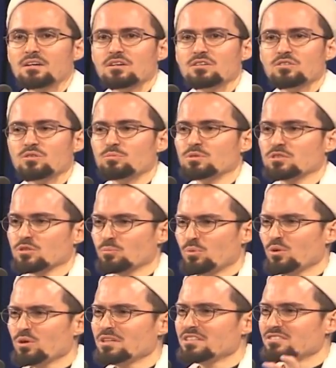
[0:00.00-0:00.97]
You know, but the
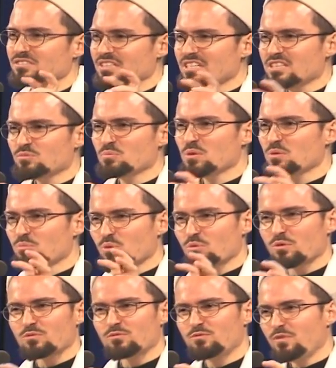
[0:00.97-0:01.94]
point is, these people
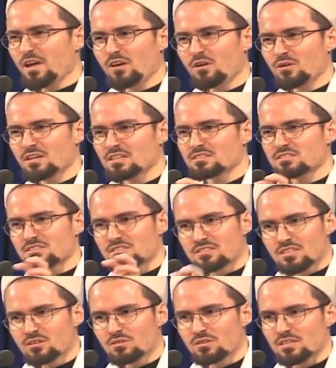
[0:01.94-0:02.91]
were very
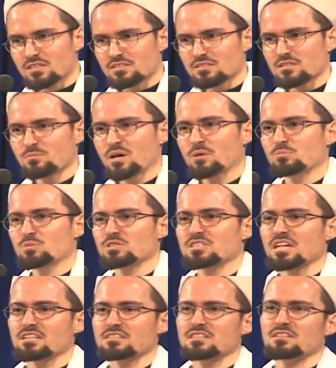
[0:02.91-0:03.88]
serious about
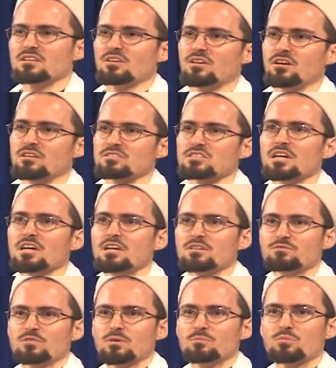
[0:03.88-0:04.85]
protecting their hearts
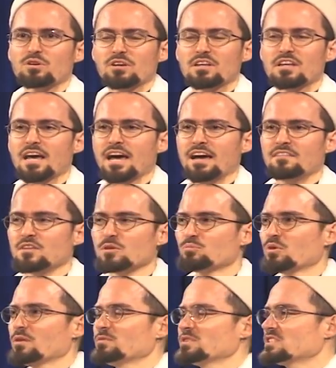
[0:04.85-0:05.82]
from riyah. And the
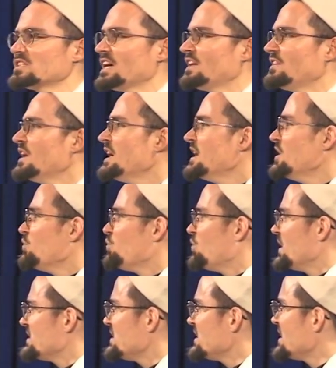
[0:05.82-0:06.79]
Prophet said,
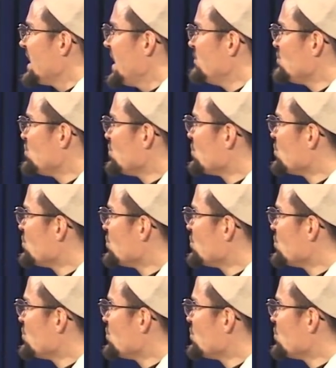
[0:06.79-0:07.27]
once he came to a